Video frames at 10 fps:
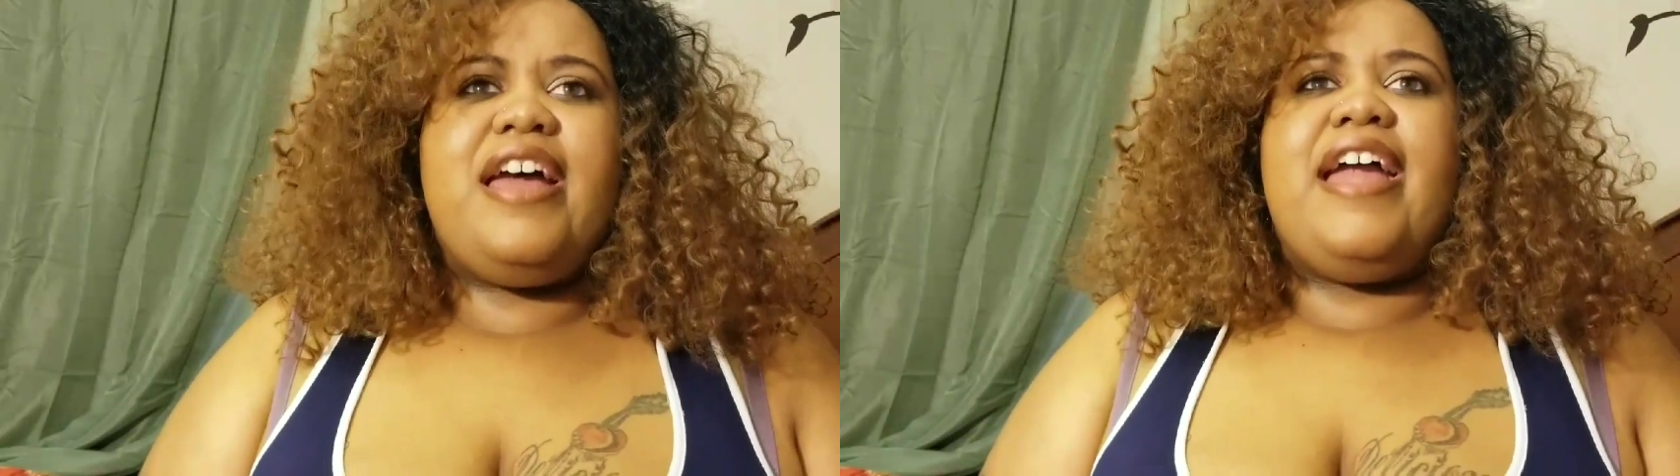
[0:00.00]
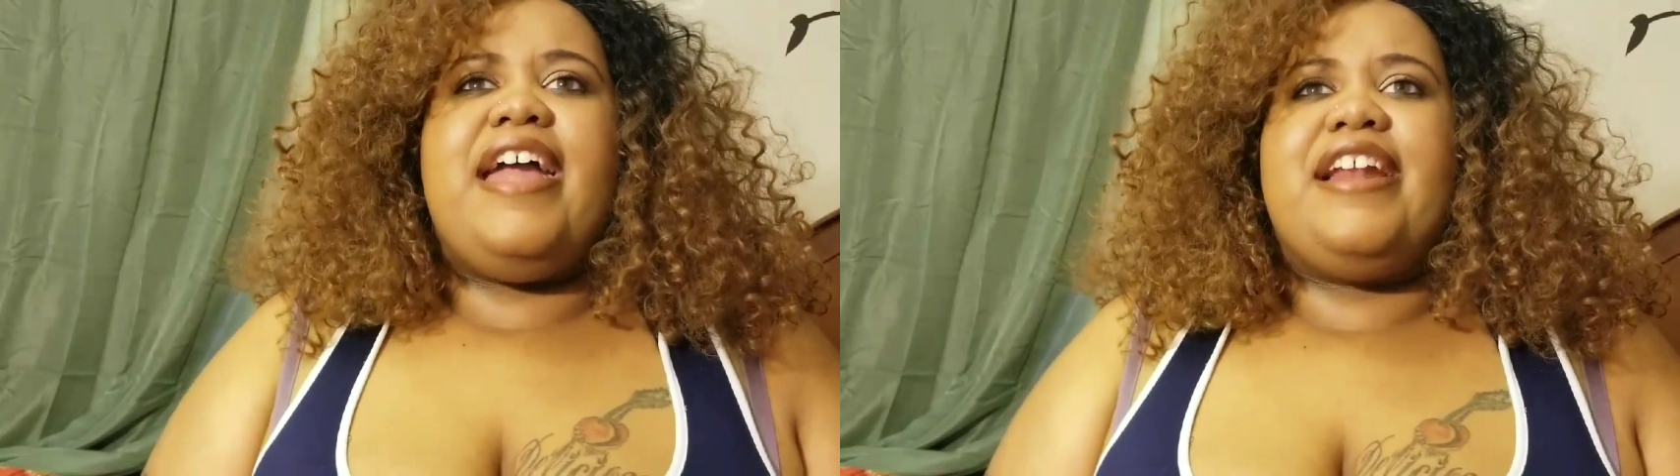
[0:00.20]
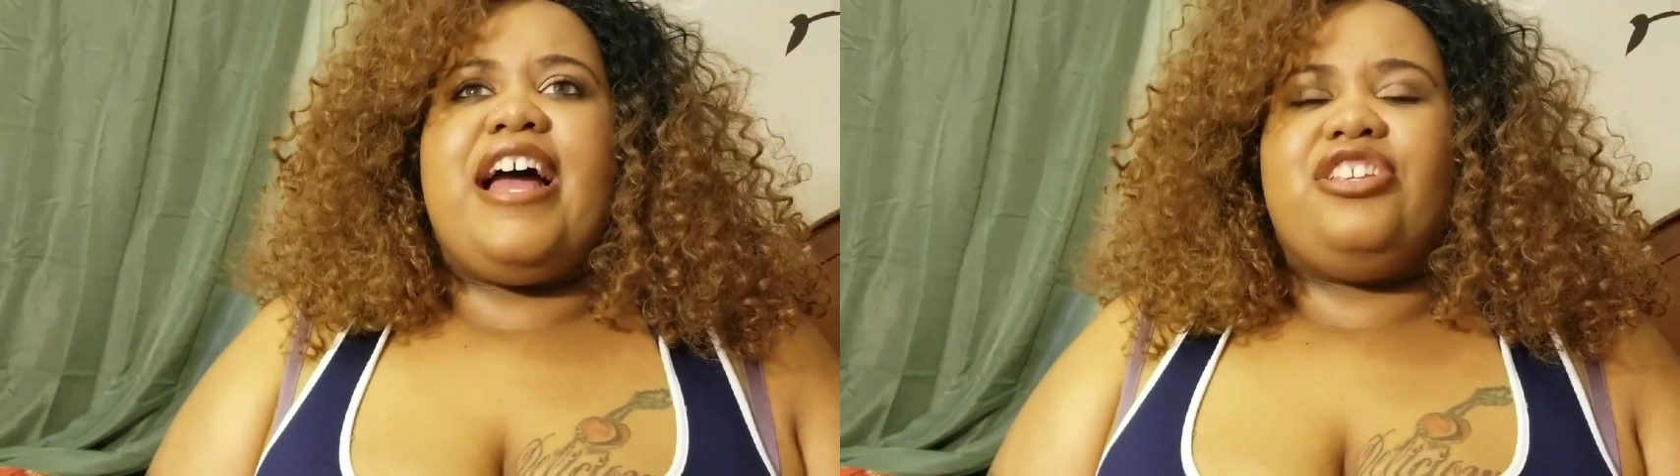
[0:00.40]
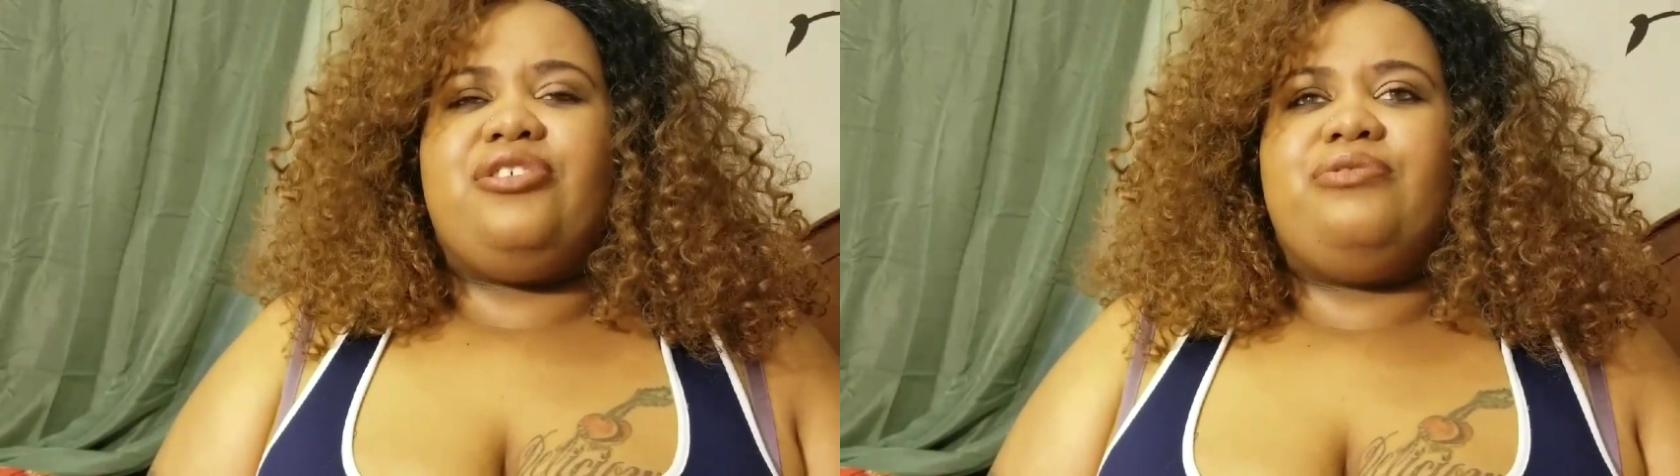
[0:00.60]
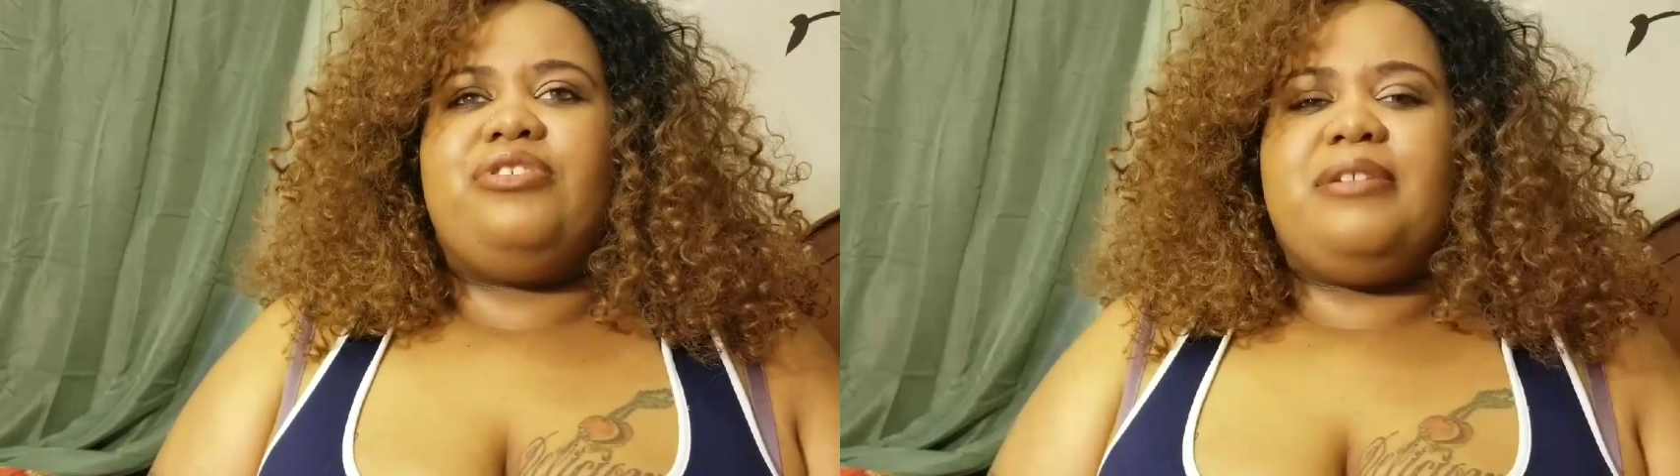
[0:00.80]
And I
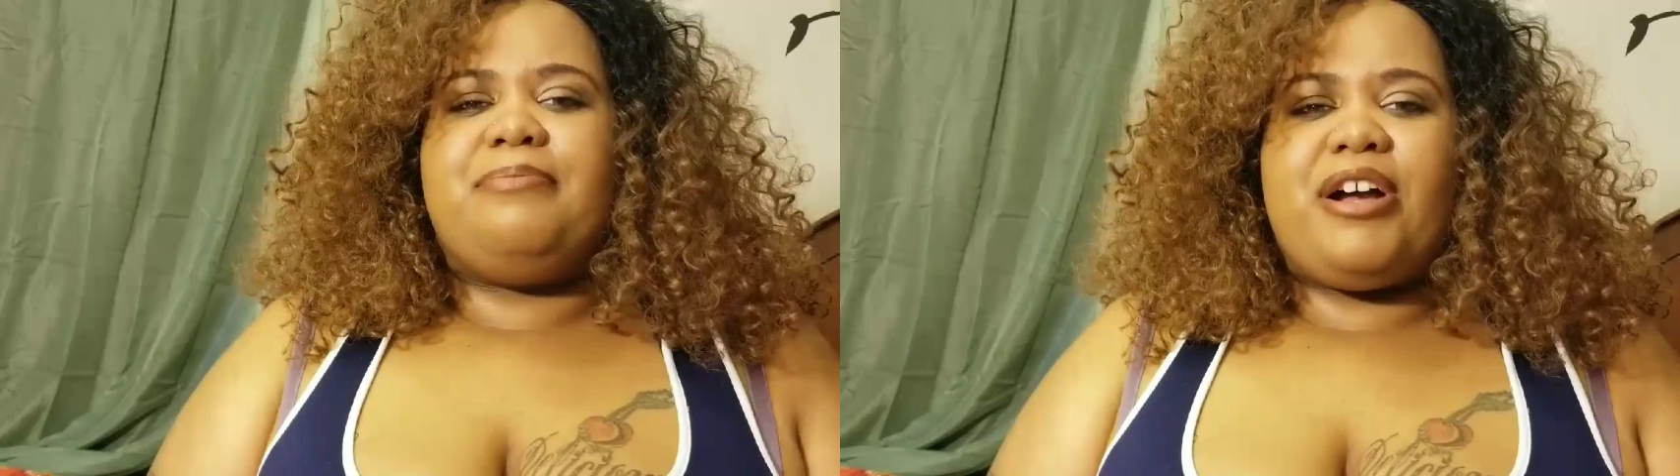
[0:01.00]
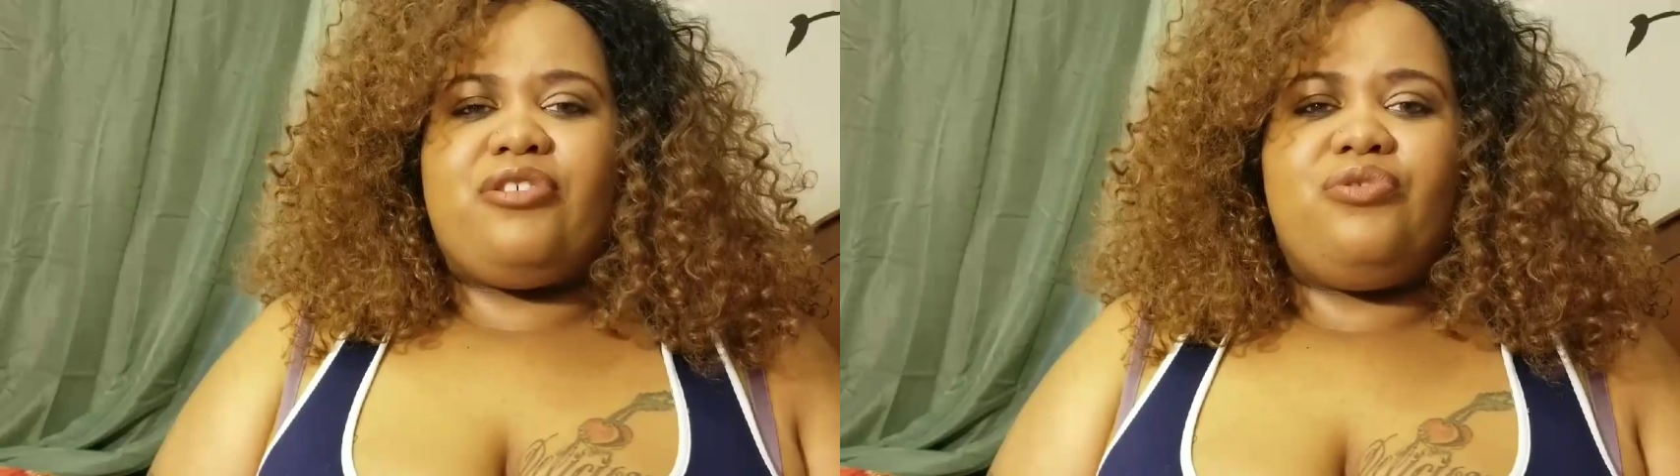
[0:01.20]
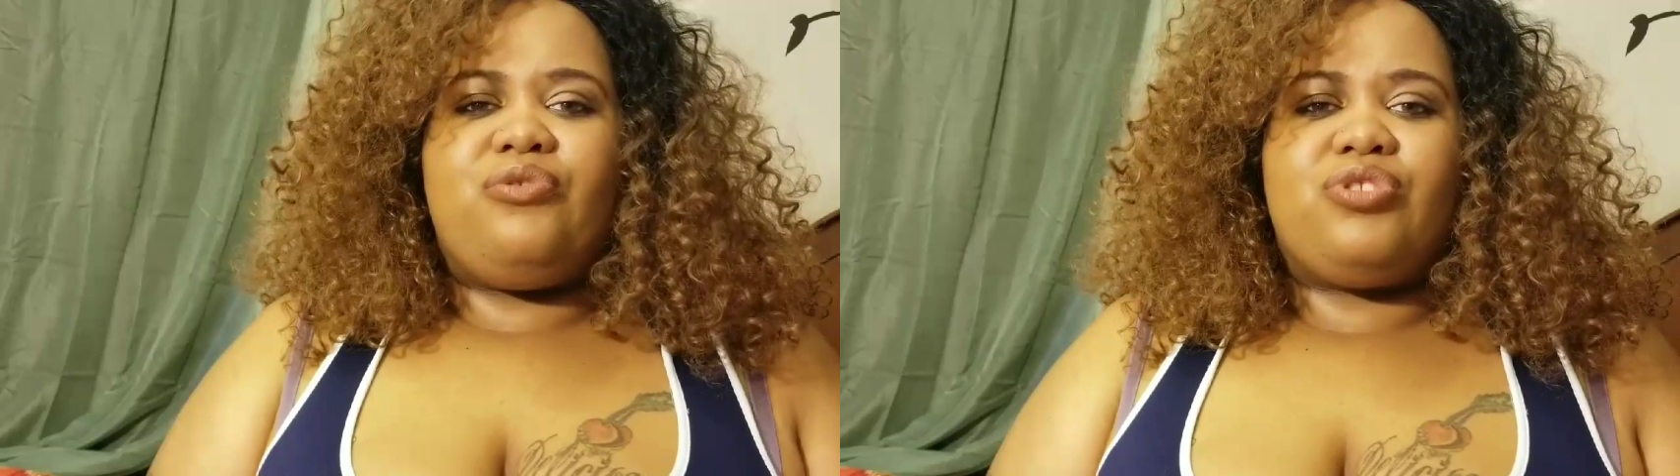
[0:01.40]
used in my Google